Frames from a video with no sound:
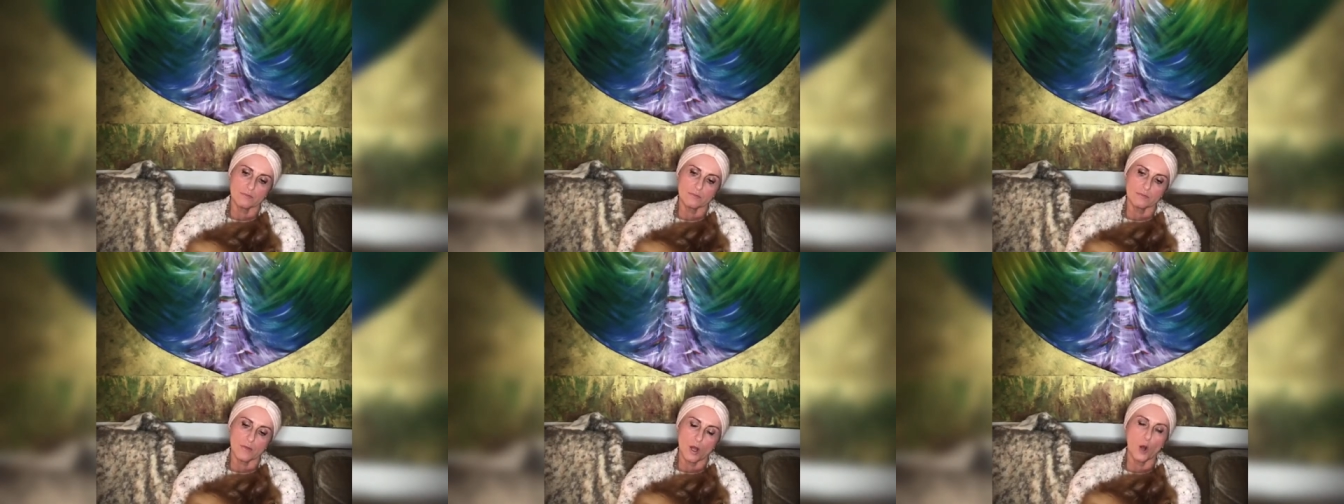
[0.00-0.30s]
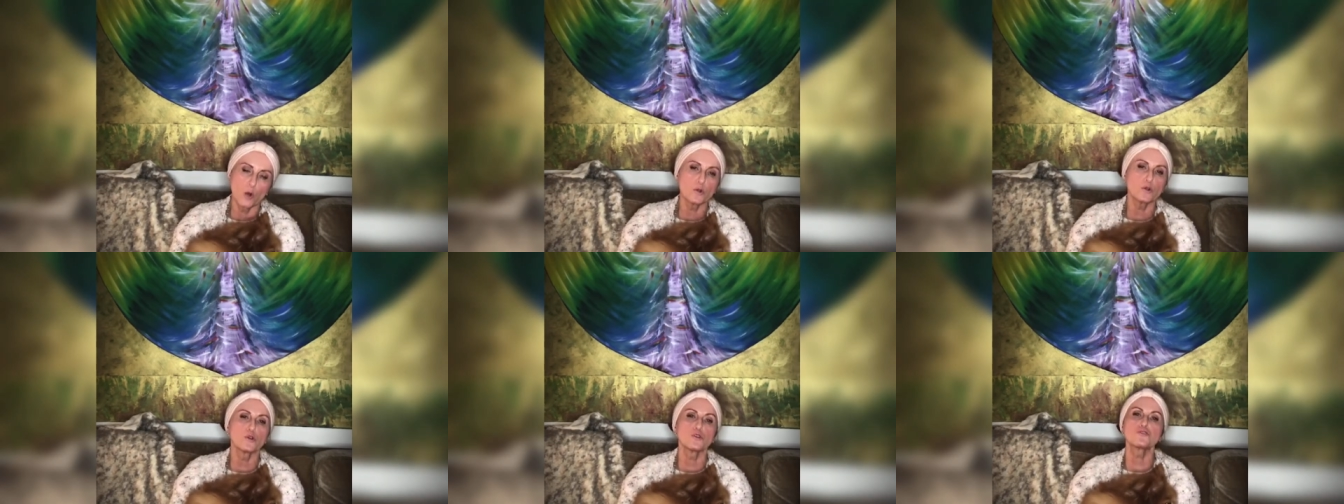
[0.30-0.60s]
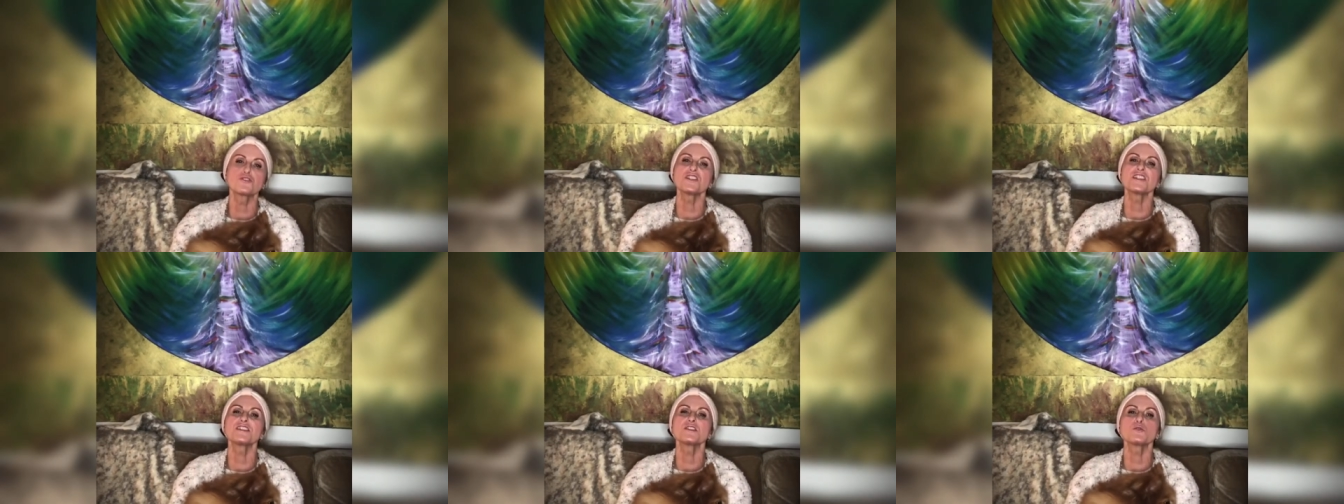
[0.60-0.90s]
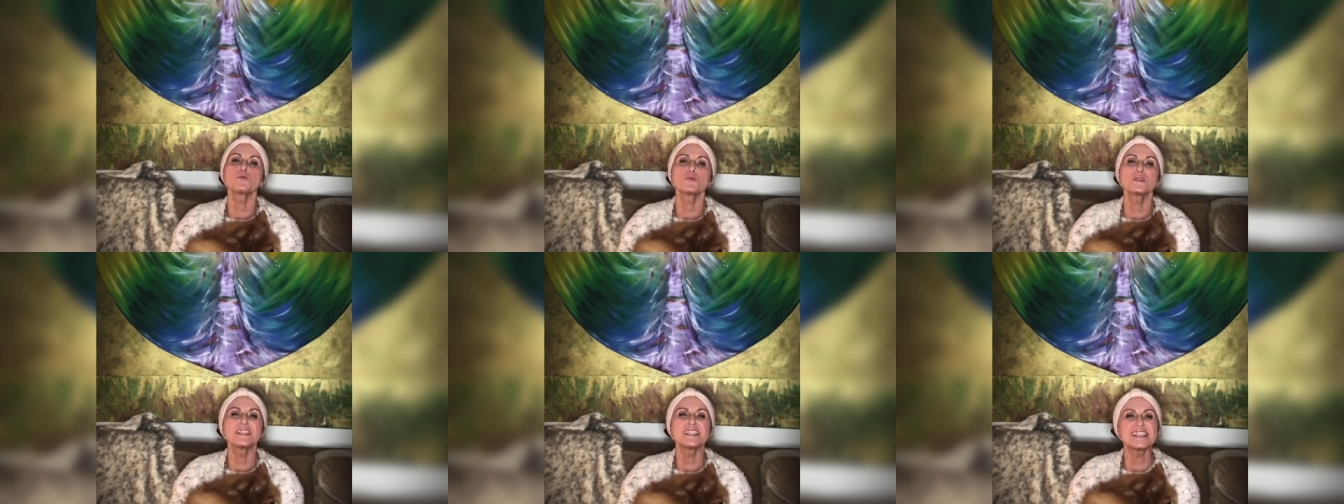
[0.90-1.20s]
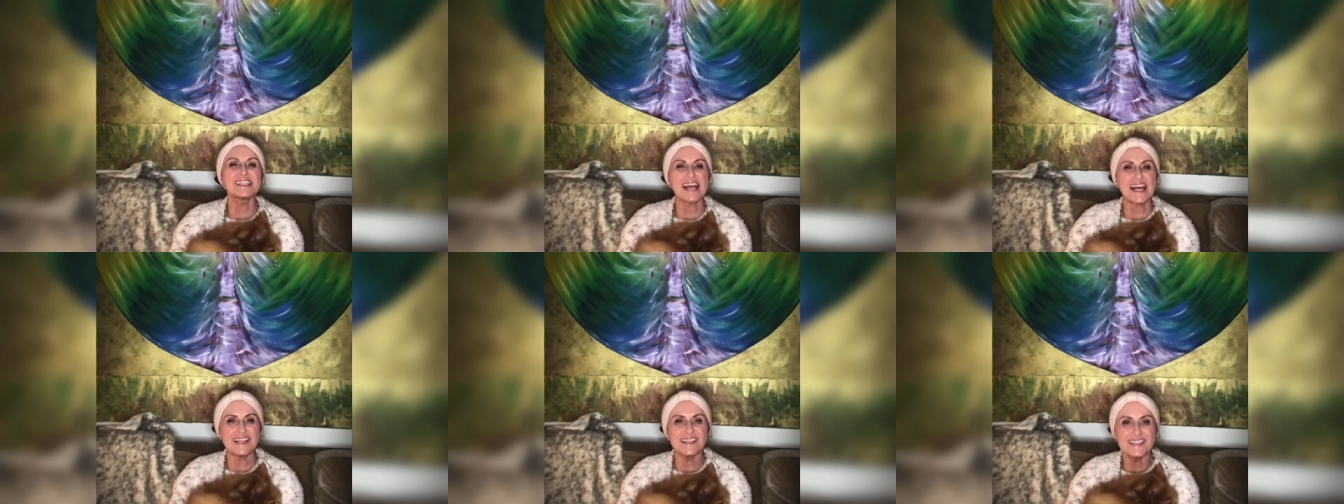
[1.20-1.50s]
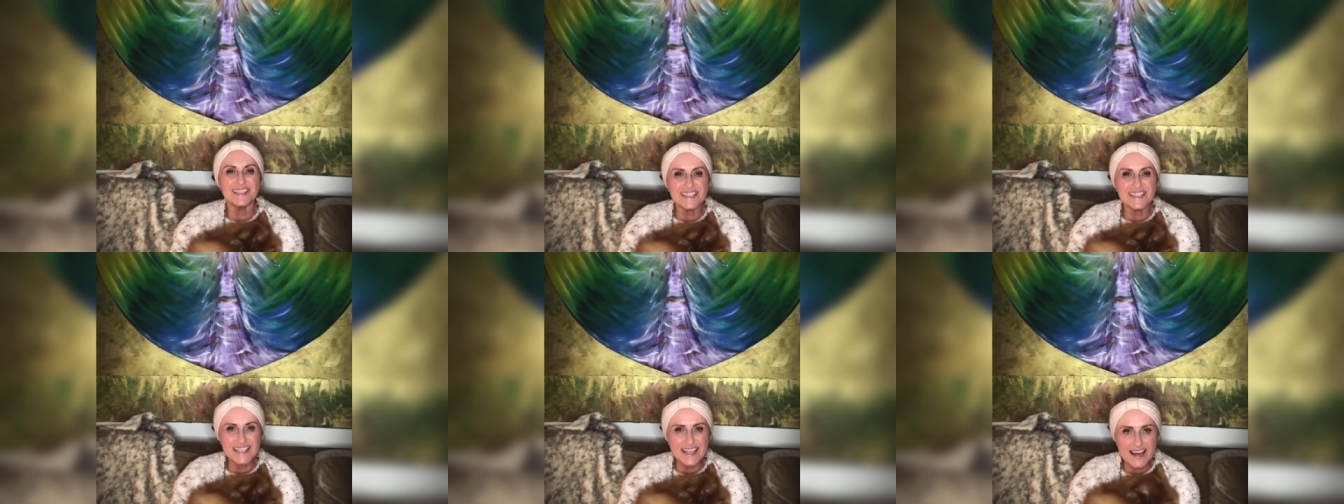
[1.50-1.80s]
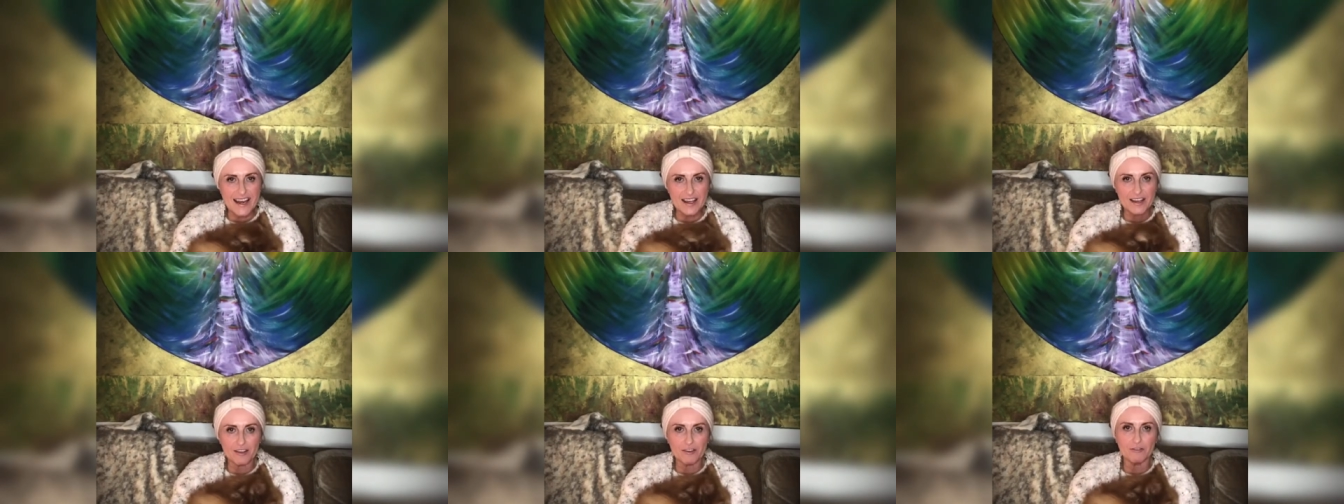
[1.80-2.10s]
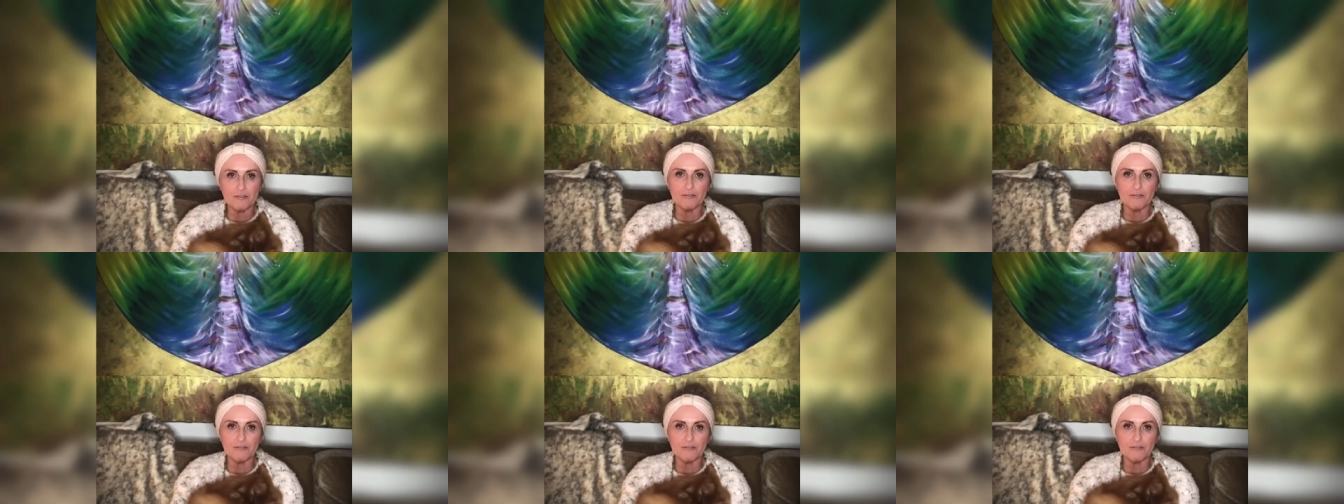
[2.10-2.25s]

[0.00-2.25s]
oh, you're just so sensitive.